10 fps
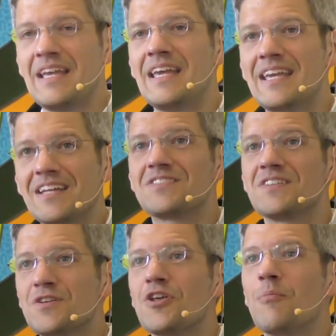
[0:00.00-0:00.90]
He gets
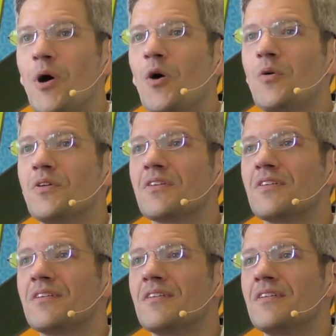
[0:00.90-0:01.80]
into their boat
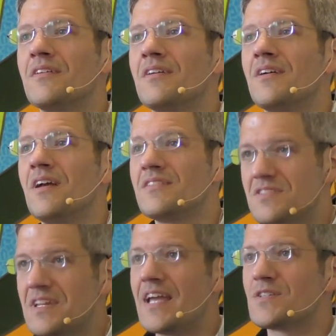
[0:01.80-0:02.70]
and
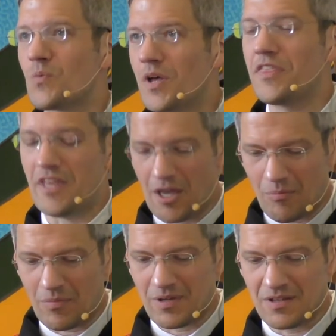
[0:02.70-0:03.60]
stays with them
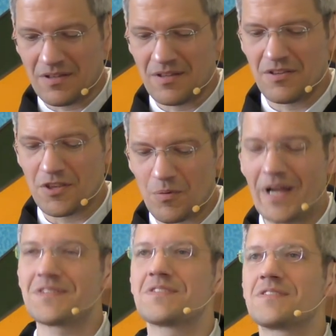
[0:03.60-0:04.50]
the
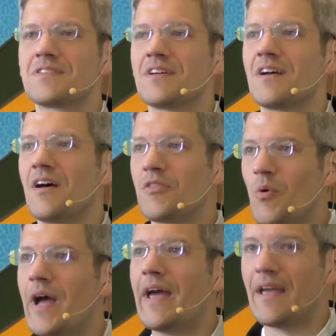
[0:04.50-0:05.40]
rest of the
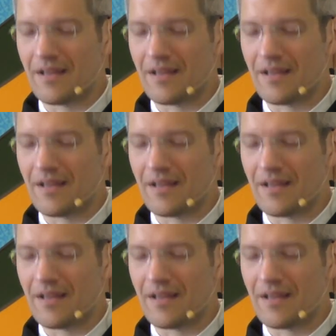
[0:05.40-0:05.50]
way.